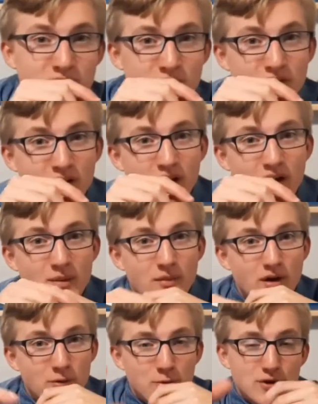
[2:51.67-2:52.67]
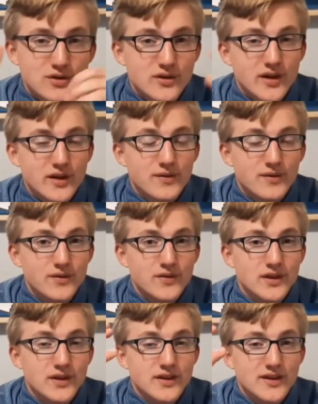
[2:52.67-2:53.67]
on which like
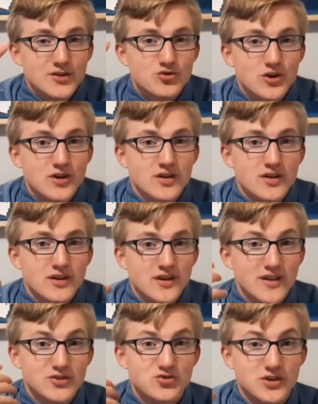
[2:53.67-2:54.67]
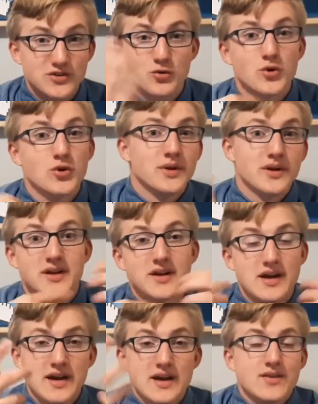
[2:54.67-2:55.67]
the electrons orbit
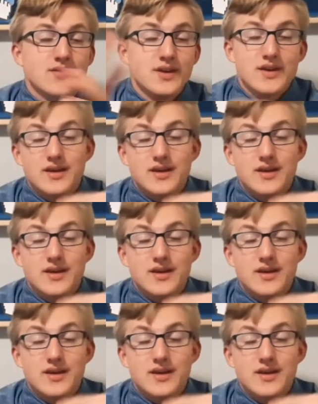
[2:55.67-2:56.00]
the